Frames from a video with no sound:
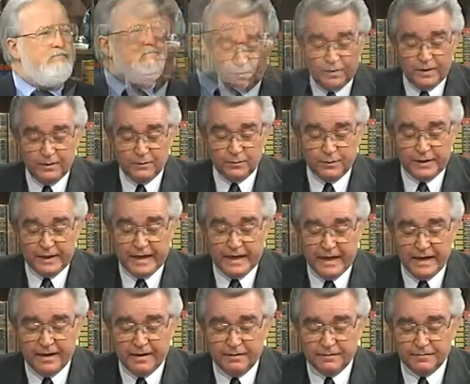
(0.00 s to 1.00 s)
Well, we
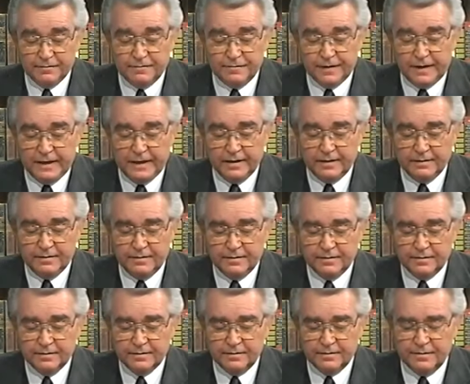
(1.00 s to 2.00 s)
have
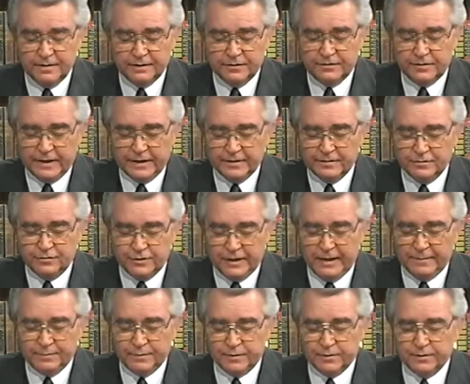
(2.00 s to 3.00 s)
in this second
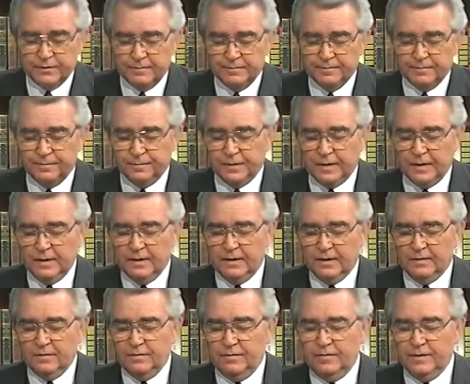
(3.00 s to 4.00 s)
chapter
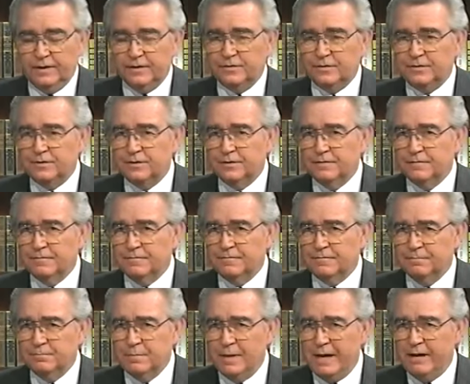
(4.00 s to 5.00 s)
this
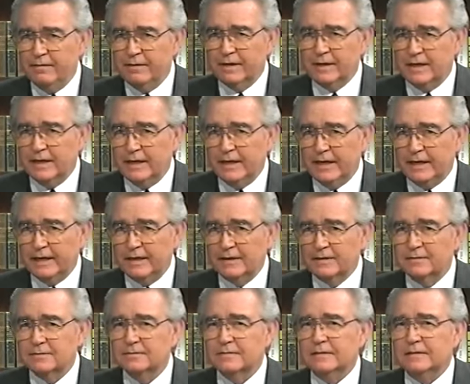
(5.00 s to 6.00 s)
miry clay
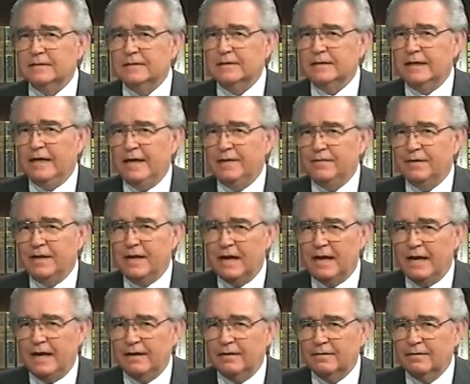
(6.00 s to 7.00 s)
and the
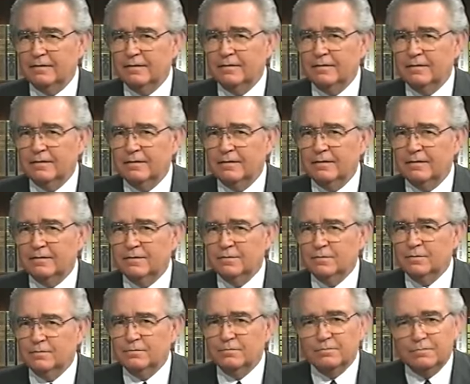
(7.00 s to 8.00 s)
iron,
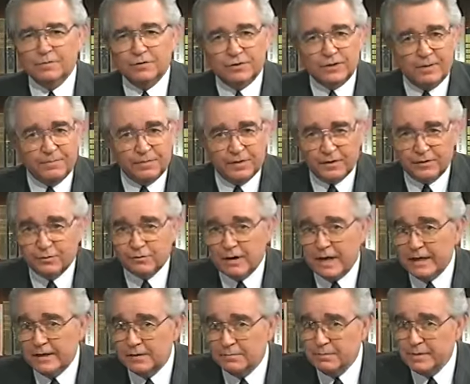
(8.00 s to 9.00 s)
something
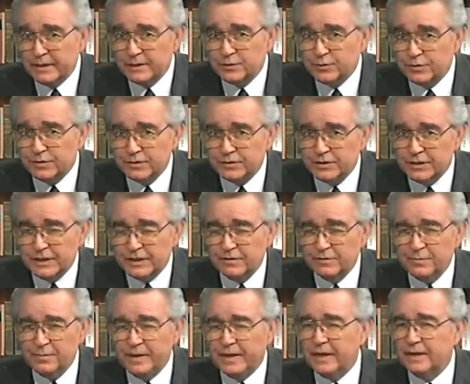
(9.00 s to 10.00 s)
trying to mix with the seed
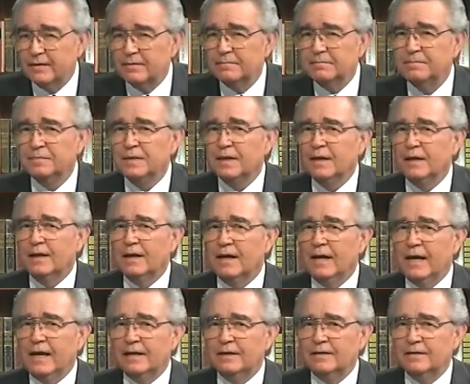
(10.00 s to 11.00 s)
of men
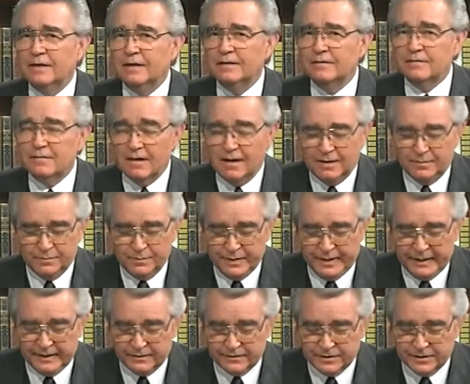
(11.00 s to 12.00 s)
and it not
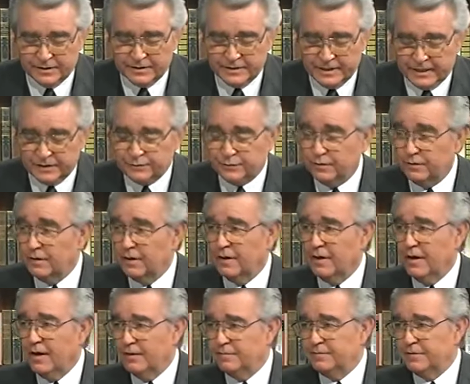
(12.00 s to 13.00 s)
being successful.
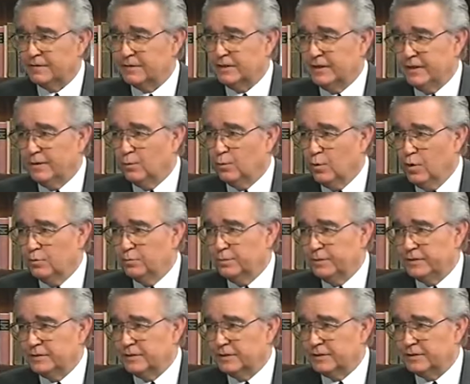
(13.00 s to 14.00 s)
Obviously, it won't
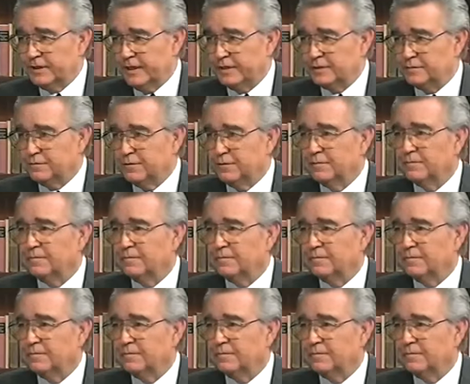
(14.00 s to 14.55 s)
be successful.